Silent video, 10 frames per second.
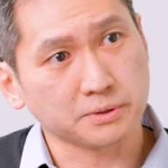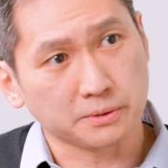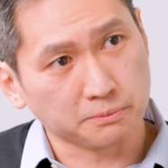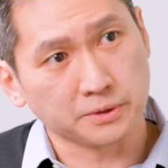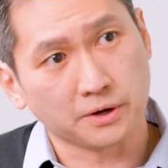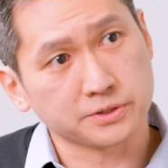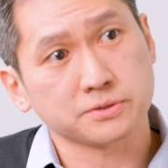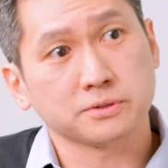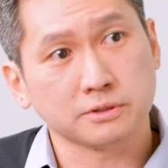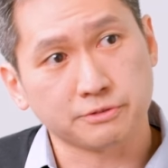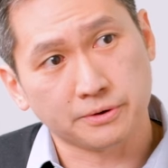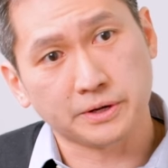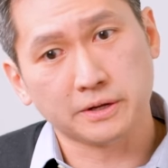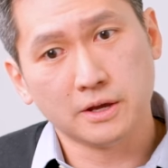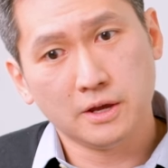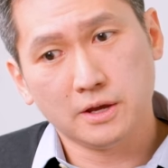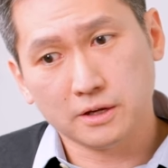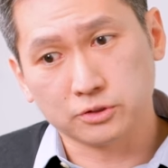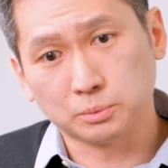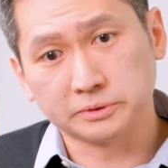but we are still a very
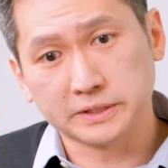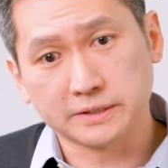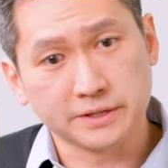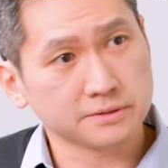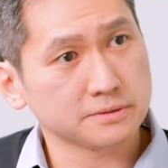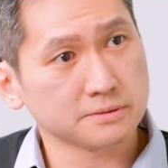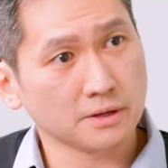globally linked